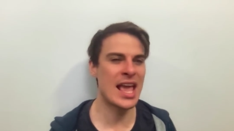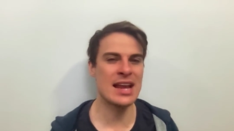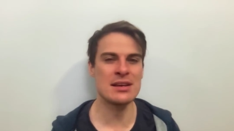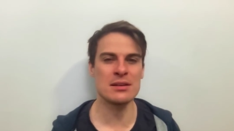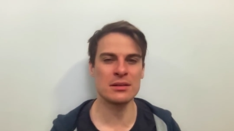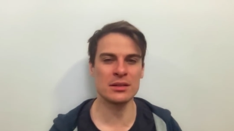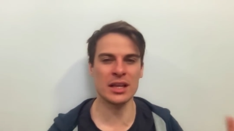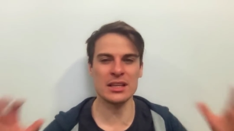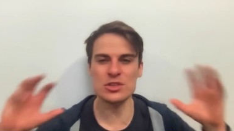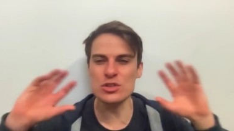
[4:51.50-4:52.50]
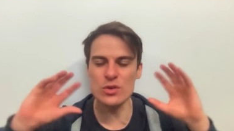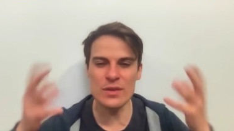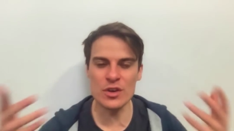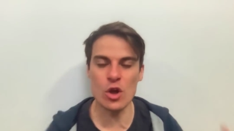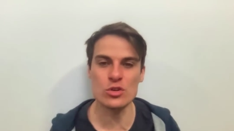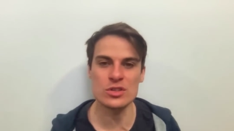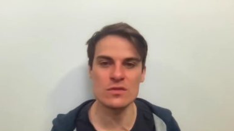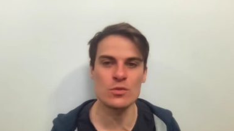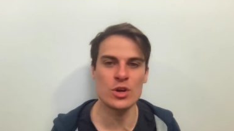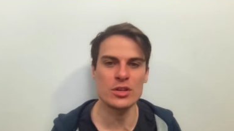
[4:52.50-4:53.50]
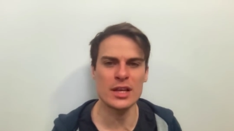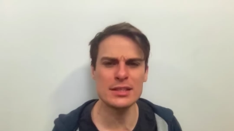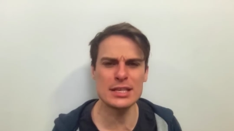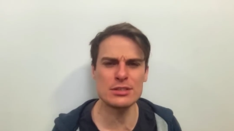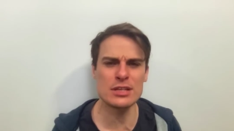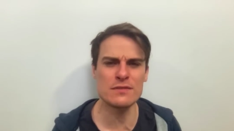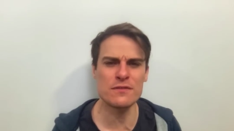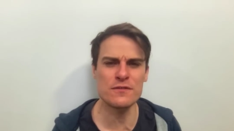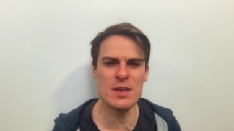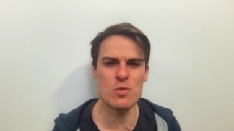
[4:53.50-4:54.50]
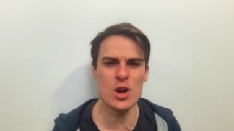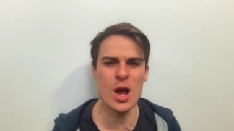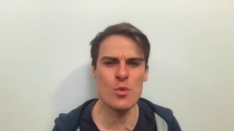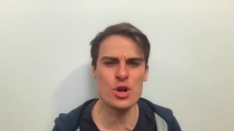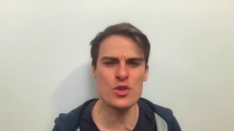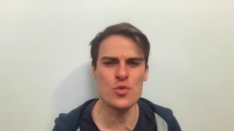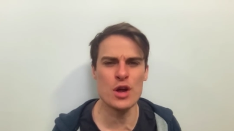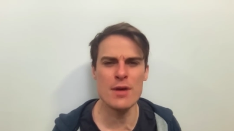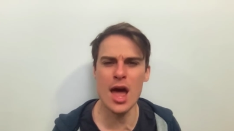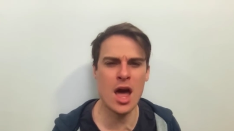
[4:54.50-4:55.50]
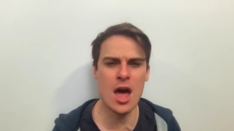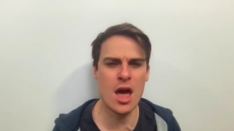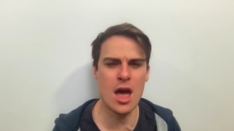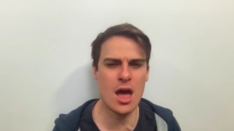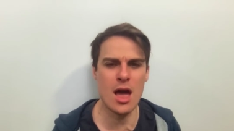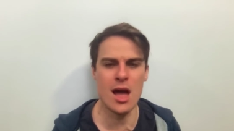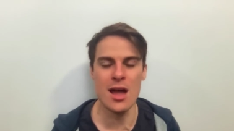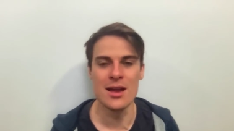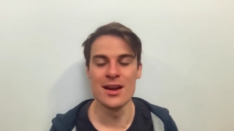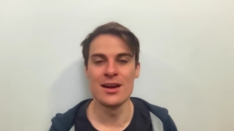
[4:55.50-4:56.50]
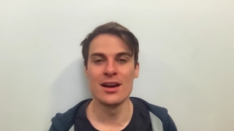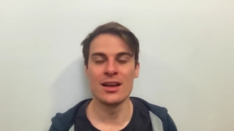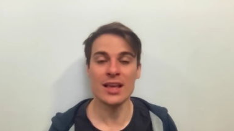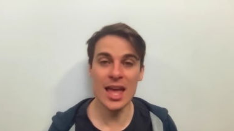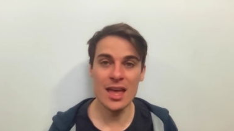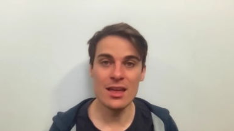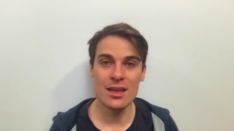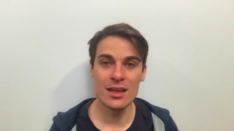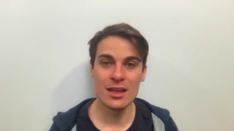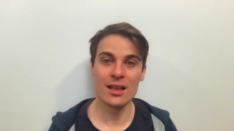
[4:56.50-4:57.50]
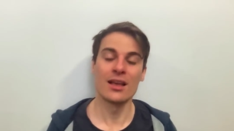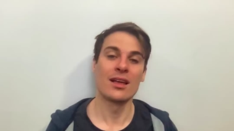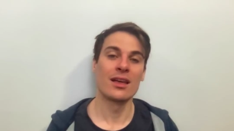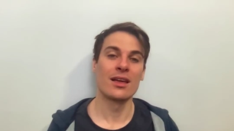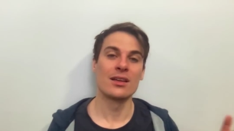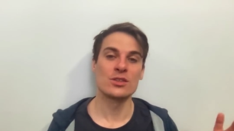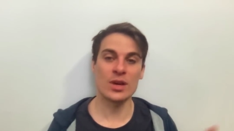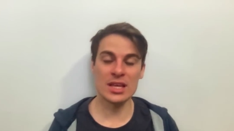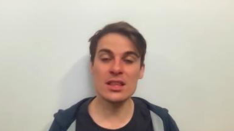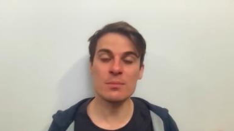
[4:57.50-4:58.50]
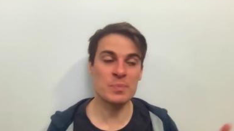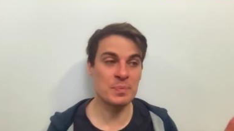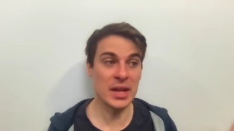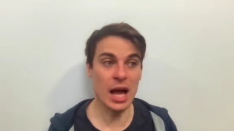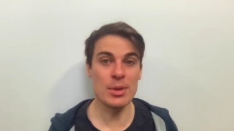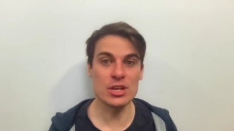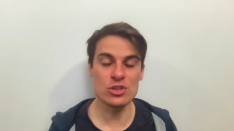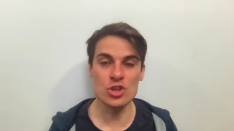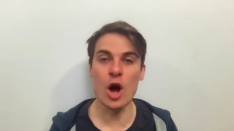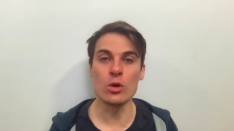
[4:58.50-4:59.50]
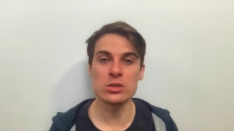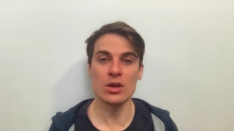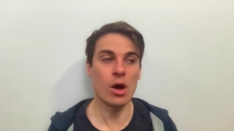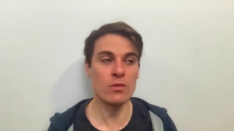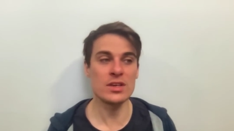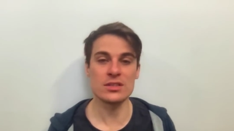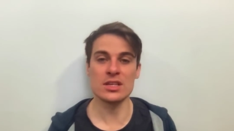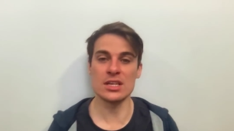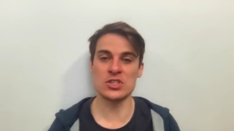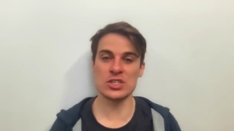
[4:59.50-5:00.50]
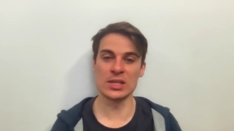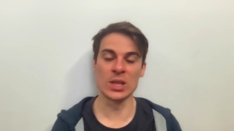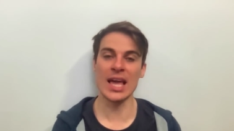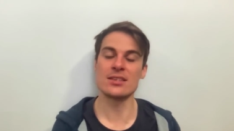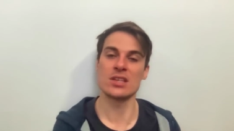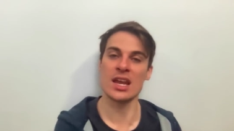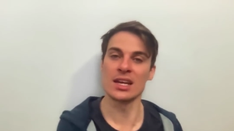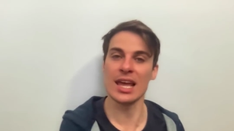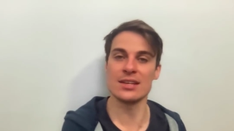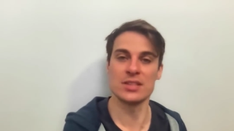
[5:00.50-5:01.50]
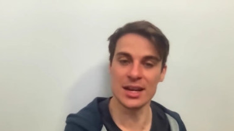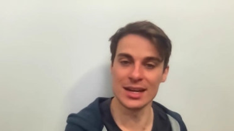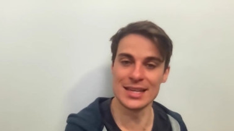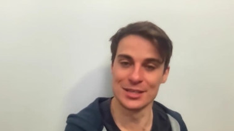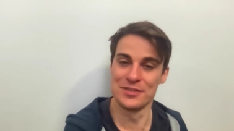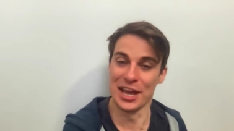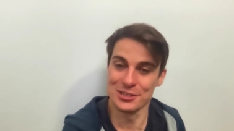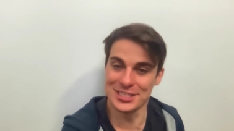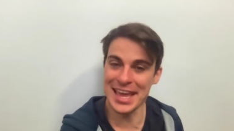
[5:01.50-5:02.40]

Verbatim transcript: in like as soon as you're even conscious of the world, you're like, this doesn't fit what I want in the world. Ah. Yeah. So I think that becoming an adult, obviously, is just less and less and less of those